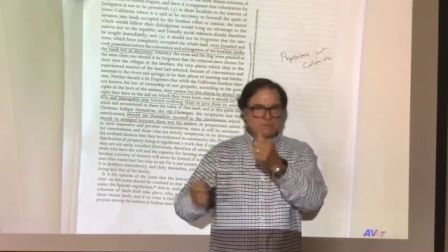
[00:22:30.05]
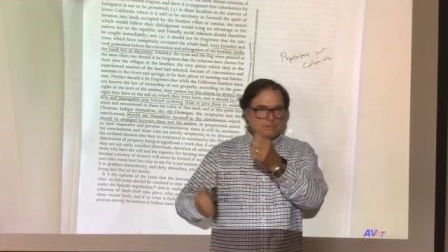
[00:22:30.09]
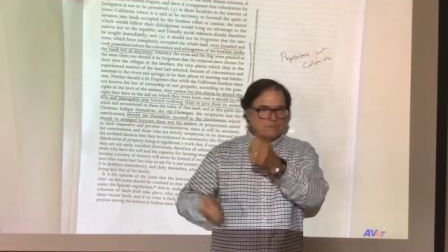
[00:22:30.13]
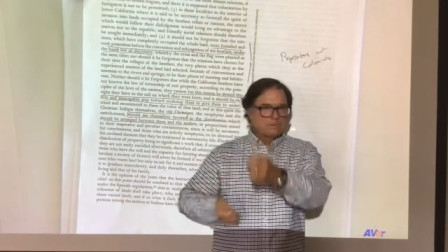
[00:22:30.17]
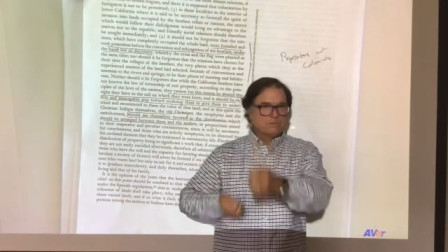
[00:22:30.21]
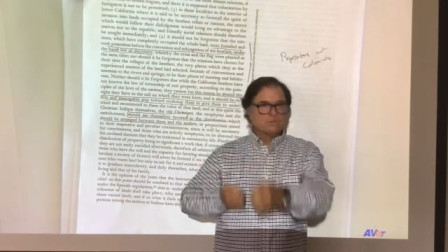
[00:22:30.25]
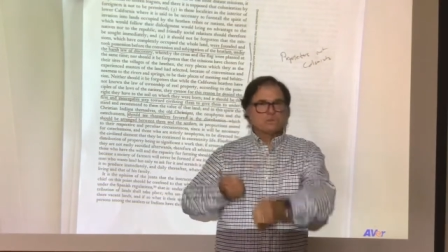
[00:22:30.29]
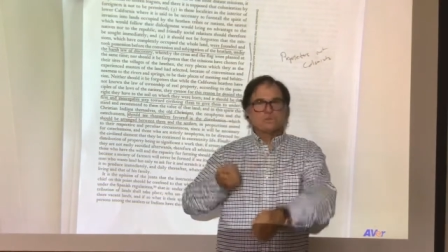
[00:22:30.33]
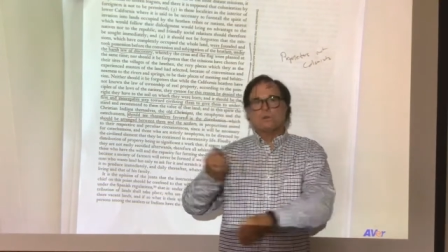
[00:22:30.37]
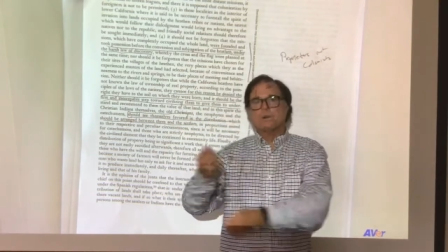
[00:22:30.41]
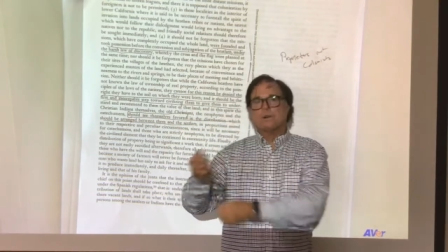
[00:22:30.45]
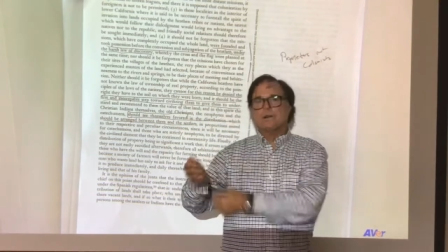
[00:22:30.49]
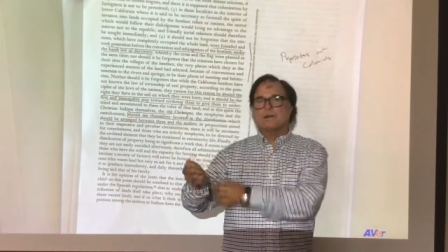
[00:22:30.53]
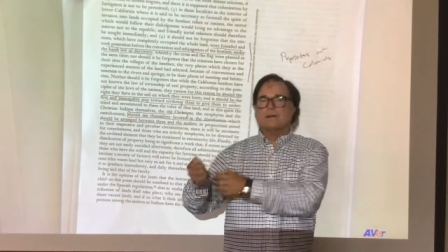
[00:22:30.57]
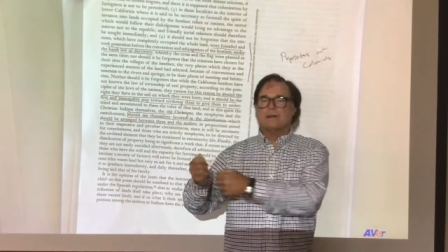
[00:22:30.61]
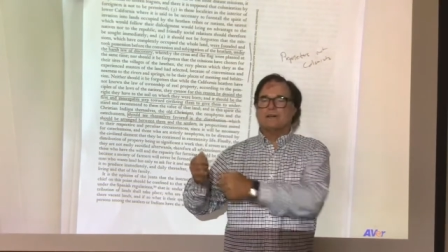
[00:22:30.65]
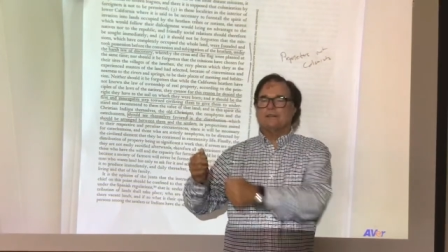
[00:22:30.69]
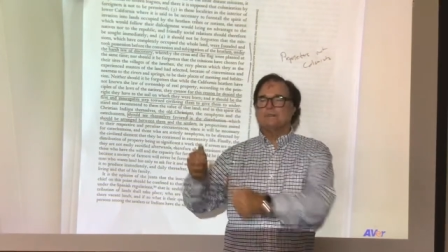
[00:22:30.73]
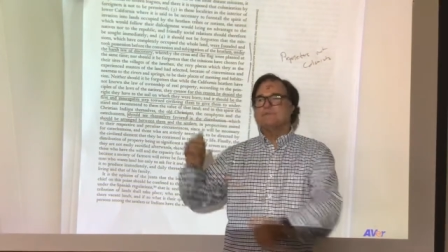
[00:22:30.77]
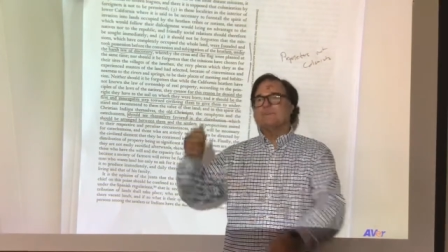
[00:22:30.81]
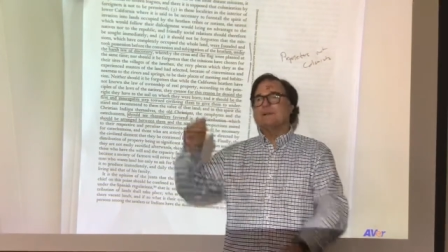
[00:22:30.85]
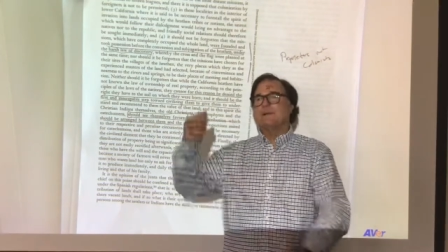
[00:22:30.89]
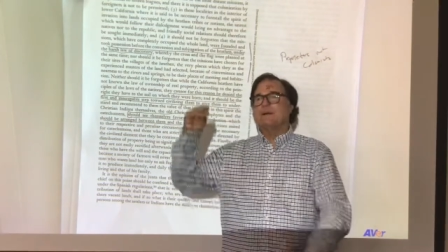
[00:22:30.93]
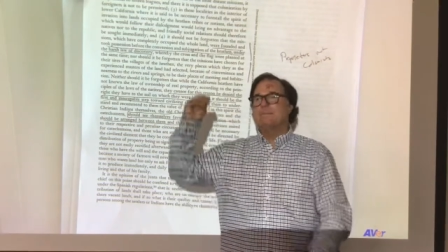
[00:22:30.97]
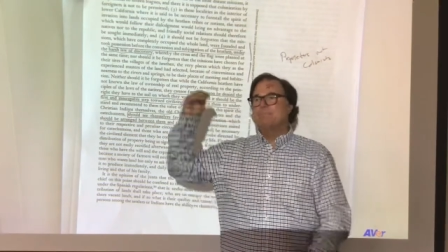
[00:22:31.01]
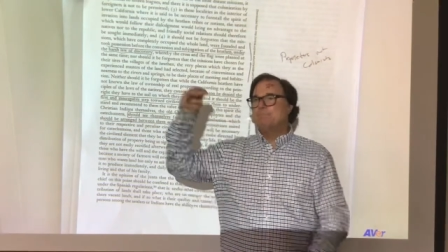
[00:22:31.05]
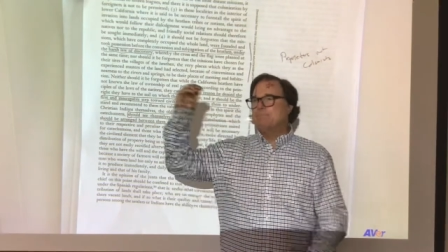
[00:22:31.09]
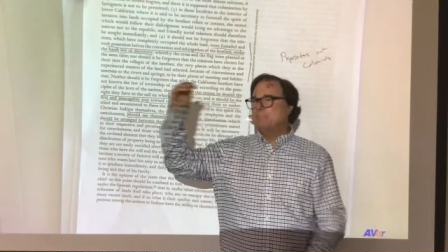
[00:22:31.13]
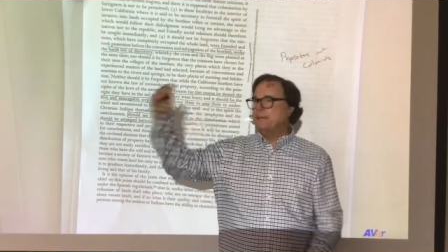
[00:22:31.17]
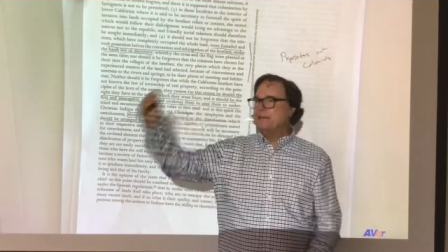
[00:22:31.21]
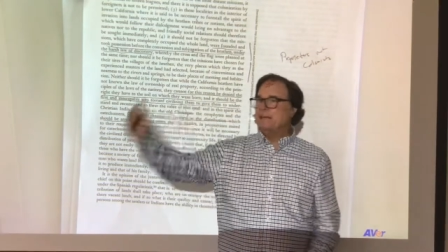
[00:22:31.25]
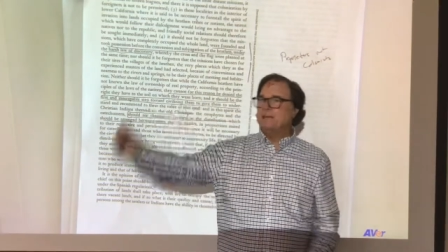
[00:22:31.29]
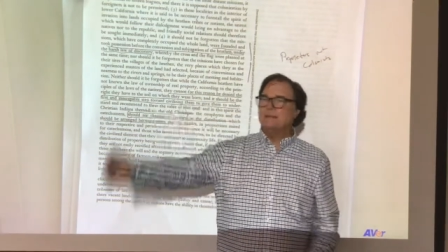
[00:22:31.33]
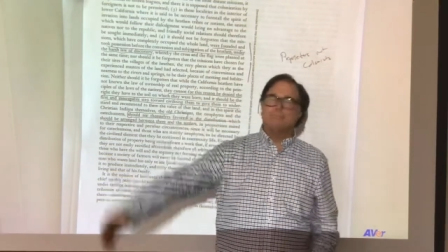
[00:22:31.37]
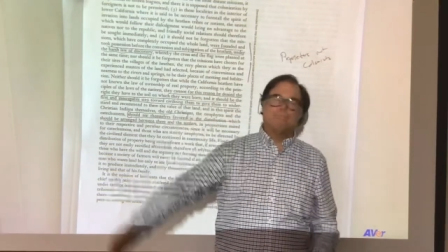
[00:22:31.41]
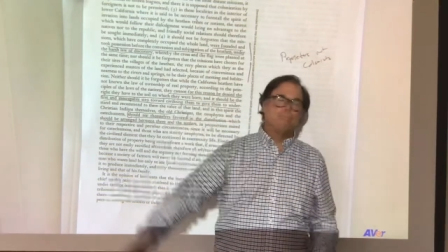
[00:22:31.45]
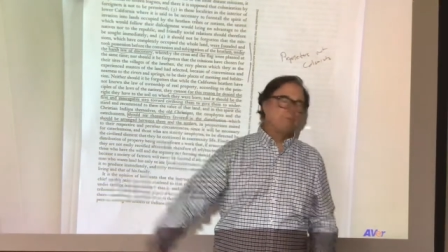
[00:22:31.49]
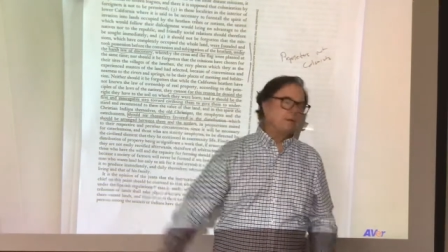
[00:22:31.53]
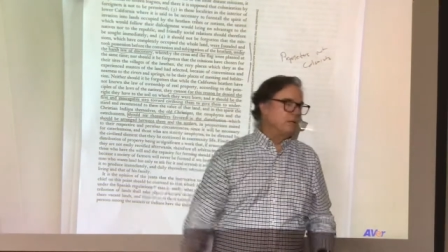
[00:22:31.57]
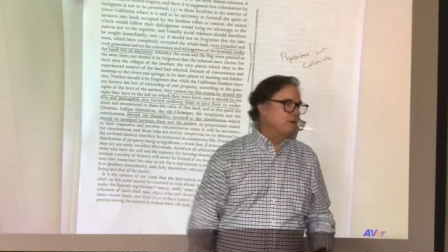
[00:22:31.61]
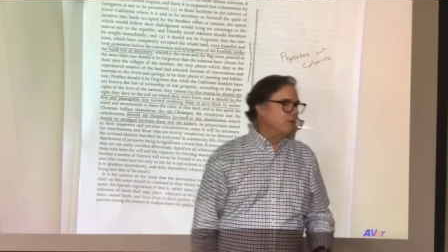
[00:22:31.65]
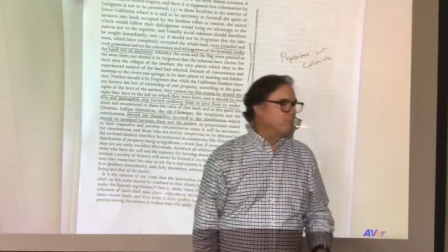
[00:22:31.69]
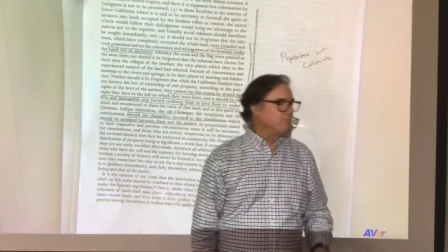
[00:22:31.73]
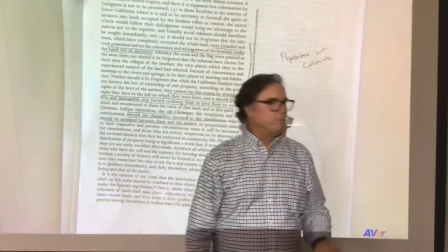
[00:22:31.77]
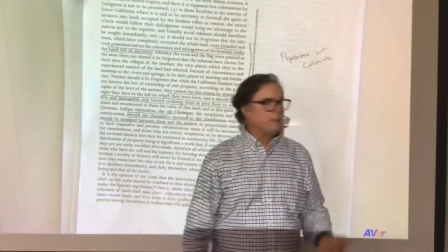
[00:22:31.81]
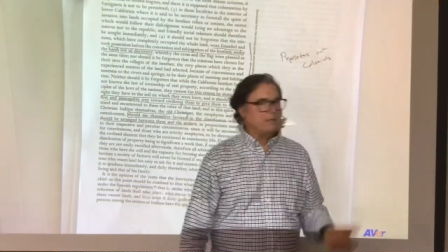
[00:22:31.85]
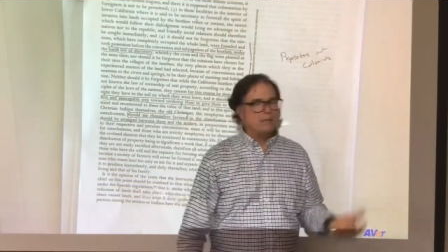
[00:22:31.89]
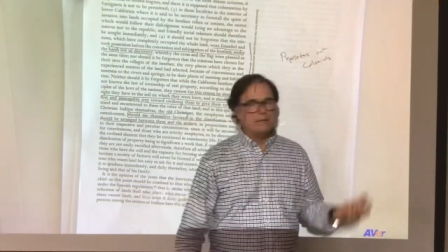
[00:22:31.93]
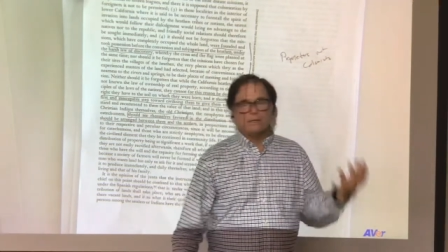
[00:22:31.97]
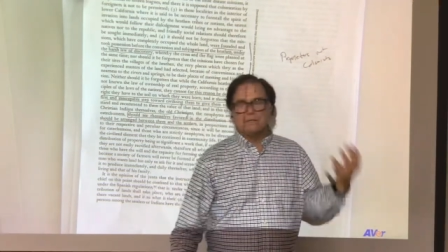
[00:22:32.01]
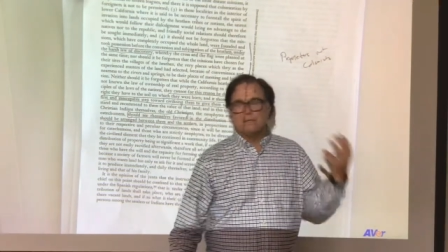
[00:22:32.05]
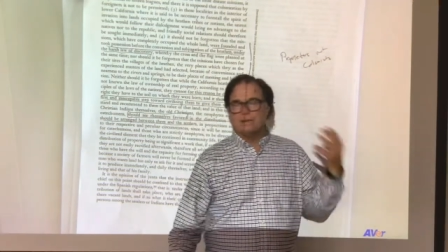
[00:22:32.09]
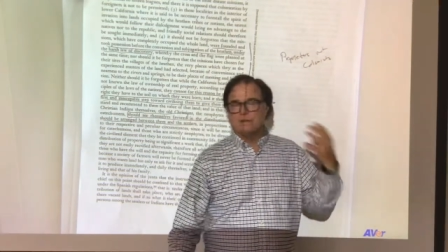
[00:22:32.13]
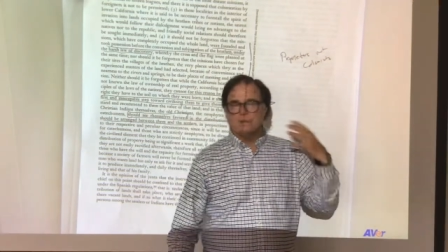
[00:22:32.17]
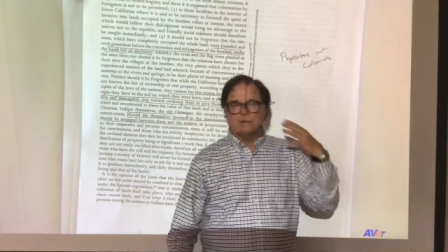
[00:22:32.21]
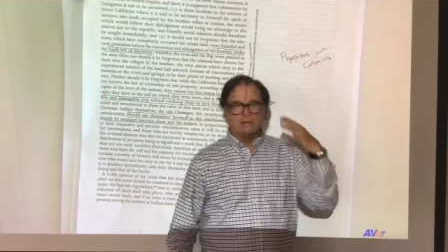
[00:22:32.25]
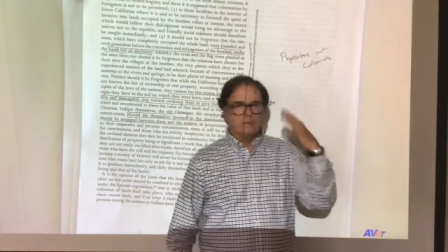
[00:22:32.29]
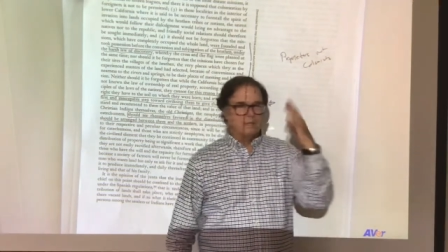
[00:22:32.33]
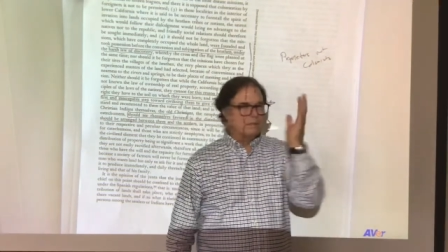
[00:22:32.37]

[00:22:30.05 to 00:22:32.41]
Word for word: sort of Pio, Pio Pico,